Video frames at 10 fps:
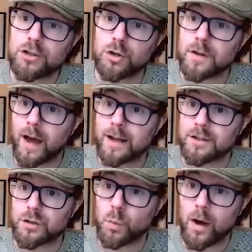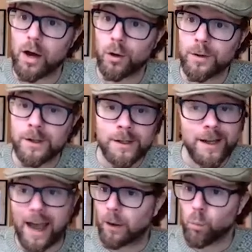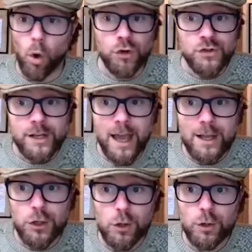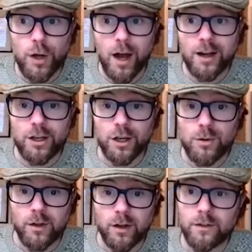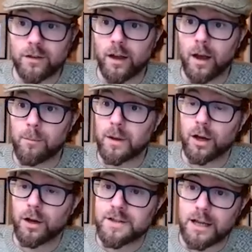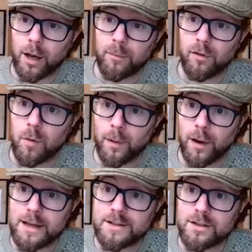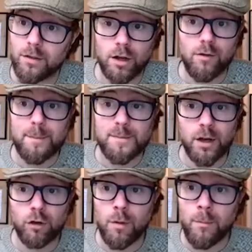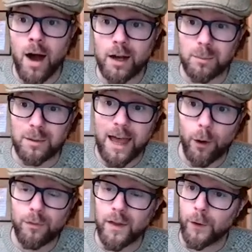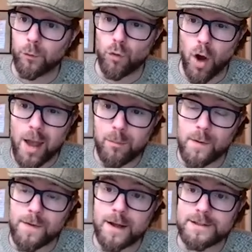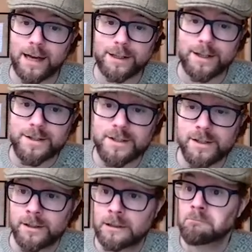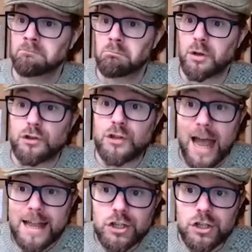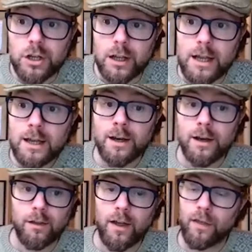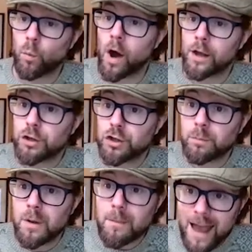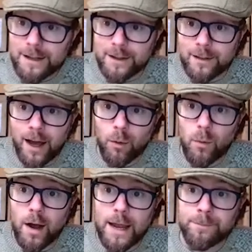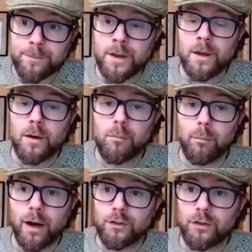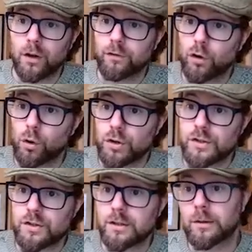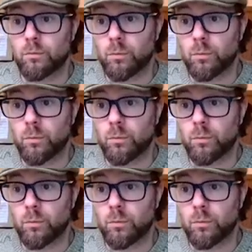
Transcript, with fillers: due to that as well. And once again, you could argue that uh, because it comes from a place that the grapes are remarkably healthy and ripe with their tannins, potentially then the wine should be made in that way. But of course,